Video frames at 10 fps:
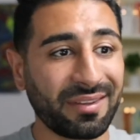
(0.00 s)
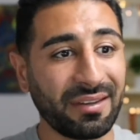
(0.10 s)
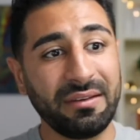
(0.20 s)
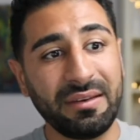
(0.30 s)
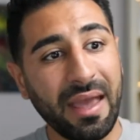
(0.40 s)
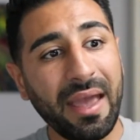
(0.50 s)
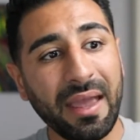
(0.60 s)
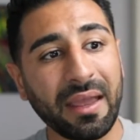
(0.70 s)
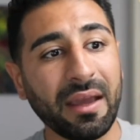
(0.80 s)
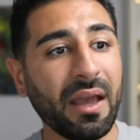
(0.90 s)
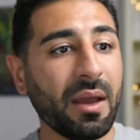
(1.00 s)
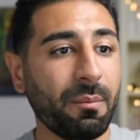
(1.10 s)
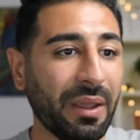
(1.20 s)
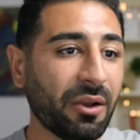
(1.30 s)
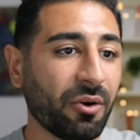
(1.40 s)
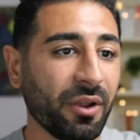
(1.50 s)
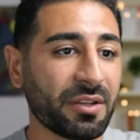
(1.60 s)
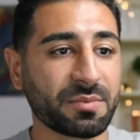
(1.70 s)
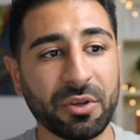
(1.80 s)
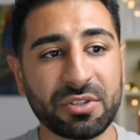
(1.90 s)
Today, Bitcoin
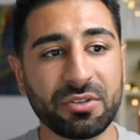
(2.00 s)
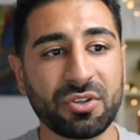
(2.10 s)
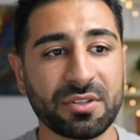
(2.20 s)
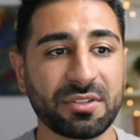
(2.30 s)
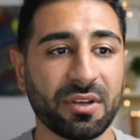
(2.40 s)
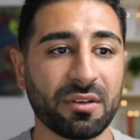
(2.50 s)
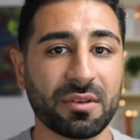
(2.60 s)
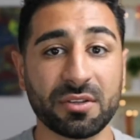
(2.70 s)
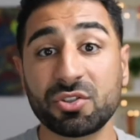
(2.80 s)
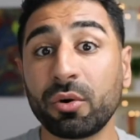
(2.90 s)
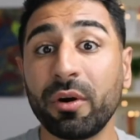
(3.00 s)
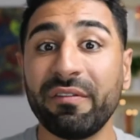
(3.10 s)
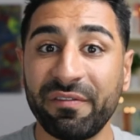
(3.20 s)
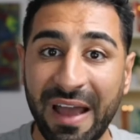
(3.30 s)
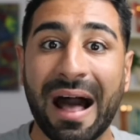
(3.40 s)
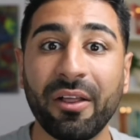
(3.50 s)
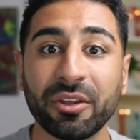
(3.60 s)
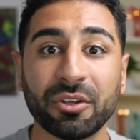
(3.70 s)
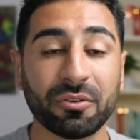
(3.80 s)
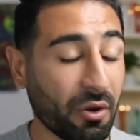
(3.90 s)
is mostly just a store of
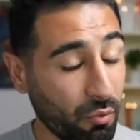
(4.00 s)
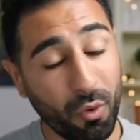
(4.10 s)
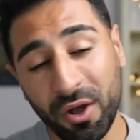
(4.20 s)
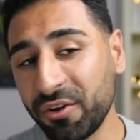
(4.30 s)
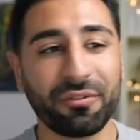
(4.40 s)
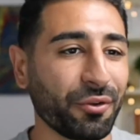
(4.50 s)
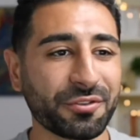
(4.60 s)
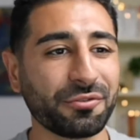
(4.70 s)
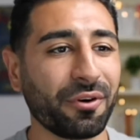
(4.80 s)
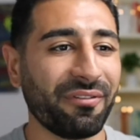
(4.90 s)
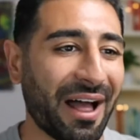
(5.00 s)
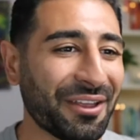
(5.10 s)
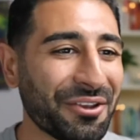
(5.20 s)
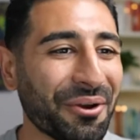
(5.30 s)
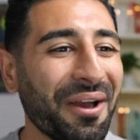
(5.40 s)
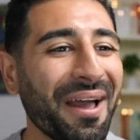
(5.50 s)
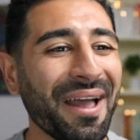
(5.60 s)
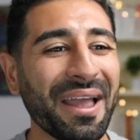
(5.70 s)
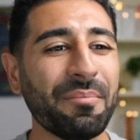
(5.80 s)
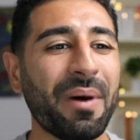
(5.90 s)
value, a wonderful store of value,
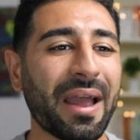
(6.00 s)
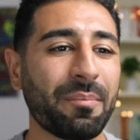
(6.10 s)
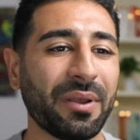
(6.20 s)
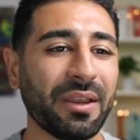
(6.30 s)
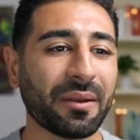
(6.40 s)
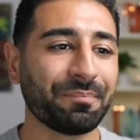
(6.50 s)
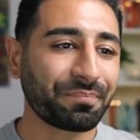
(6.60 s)
in my opinion.